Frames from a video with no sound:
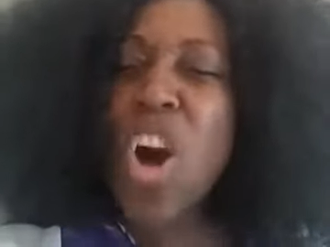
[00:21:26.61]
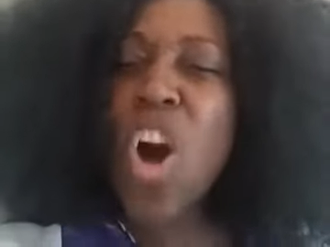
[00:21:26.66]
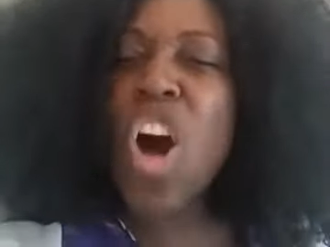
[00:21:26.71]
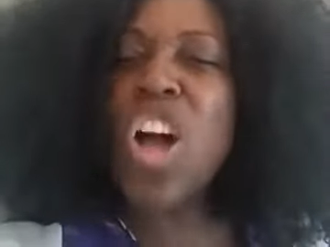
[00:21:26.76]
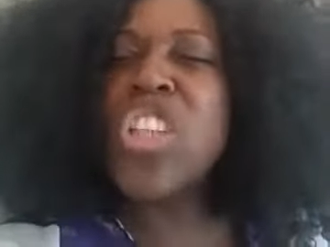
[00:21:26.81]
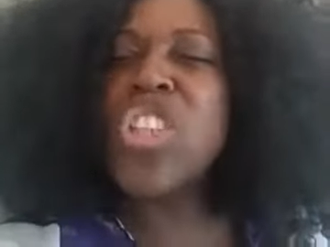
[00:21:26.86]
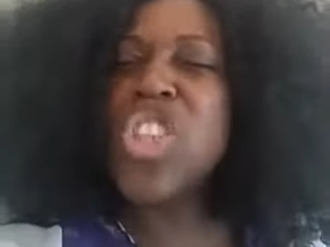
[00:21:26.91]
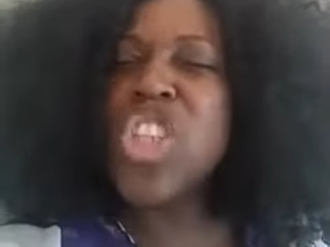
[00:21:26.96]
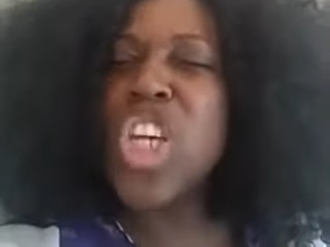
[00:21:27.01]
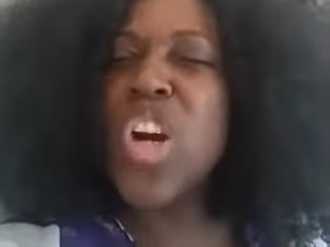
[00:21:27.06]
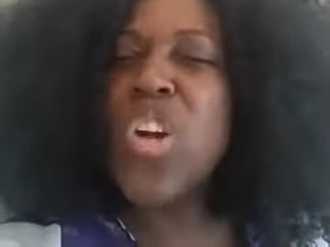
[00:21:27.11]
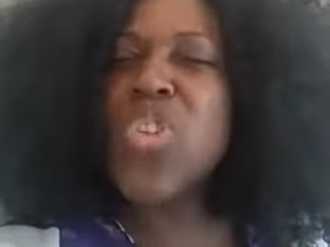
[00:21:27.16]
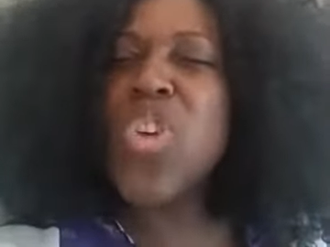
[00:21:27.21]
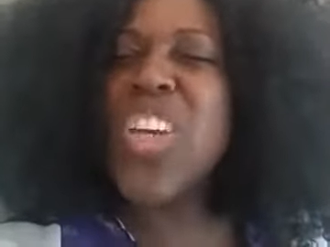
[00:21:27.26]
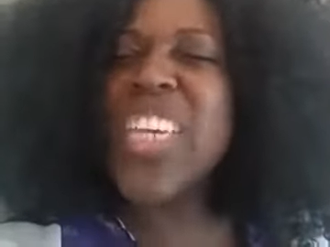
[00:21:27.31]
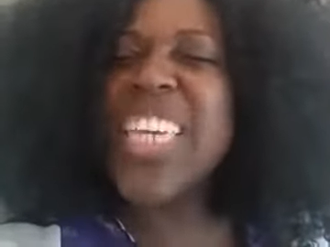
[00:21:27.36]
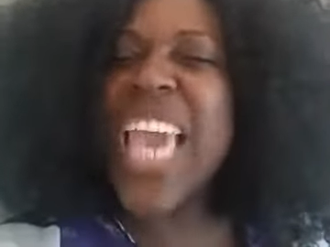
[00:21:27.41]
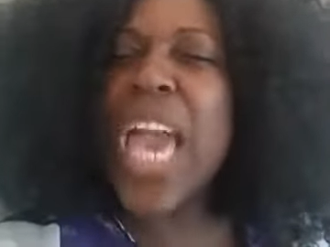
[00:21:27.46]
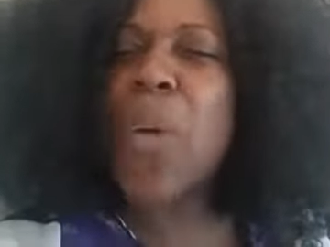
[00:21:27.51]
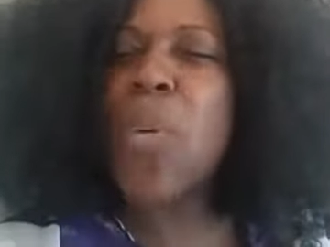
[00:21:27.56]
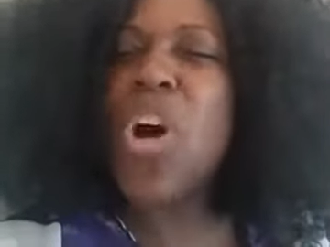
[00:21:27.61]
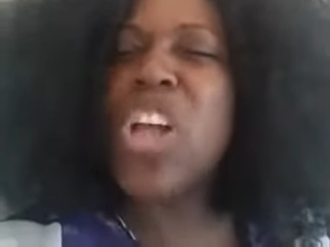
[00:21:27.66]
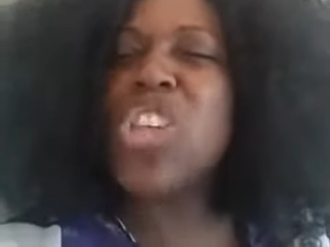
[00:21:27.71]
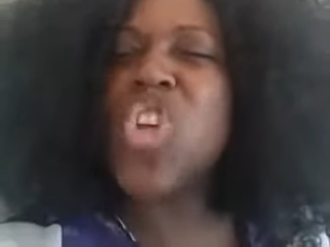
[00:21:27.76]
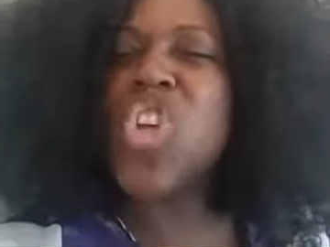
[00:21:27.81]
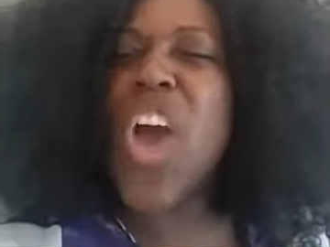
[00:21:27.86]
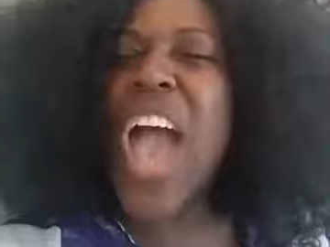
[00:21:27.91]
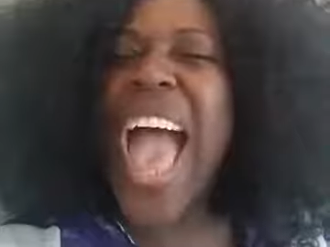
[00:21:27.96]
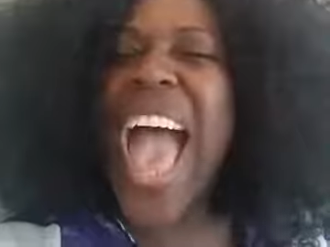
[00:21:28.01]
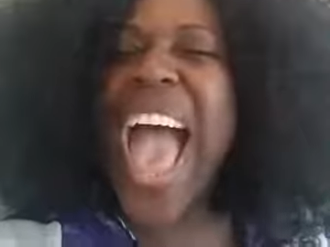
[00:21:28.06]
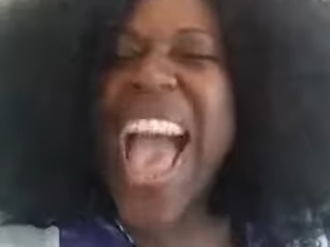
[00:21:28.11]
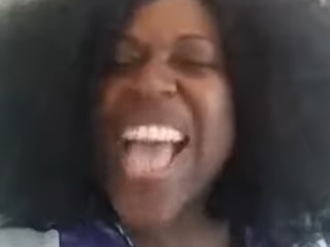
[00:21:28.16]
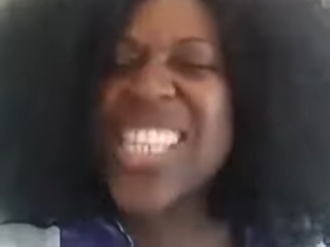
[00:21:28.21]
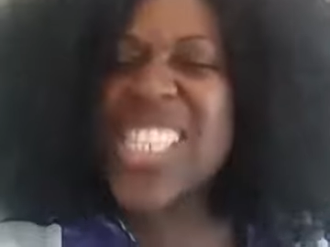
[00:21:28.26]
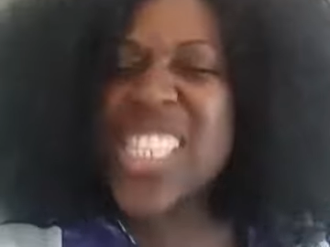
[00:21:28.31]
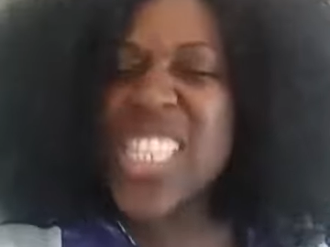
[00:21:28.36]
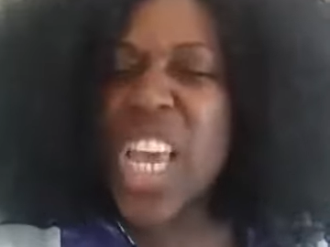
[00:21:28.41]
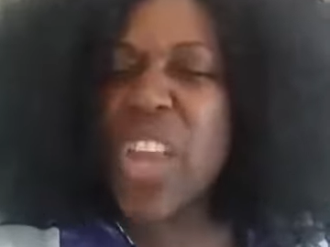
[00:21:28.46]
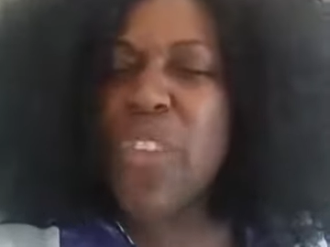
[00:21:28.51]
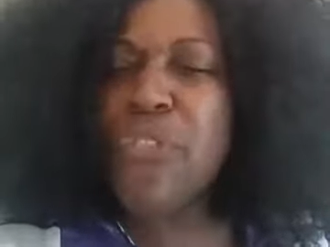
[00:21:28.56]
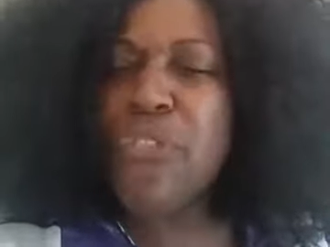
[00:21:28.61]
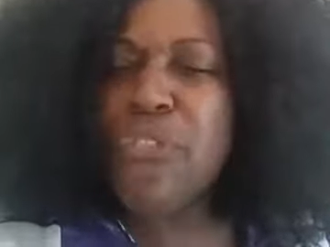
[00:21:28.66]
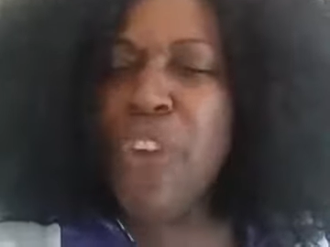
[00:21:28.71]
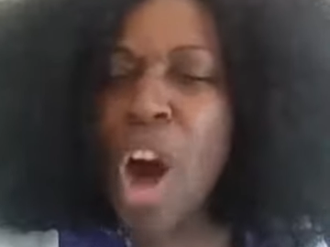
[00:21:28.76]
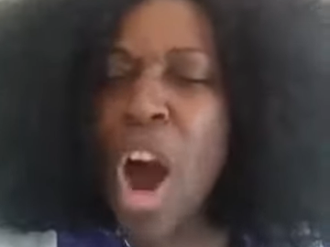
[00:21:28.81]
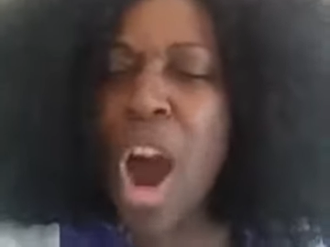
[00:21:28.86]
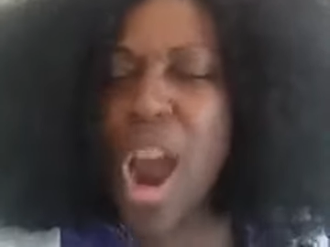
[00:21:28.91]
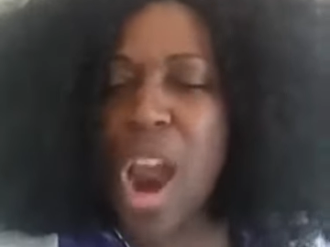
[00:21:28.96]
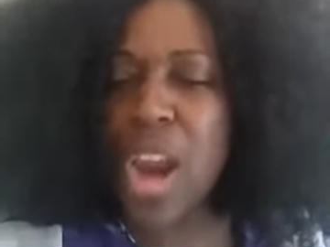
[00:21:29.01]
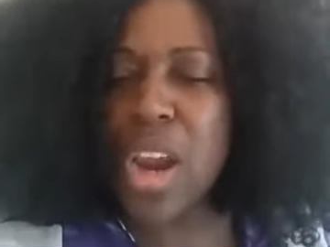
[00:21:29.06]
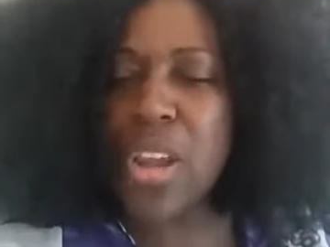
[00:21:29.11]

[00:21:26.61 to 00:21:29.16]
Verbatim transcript: until you get what you're asking for.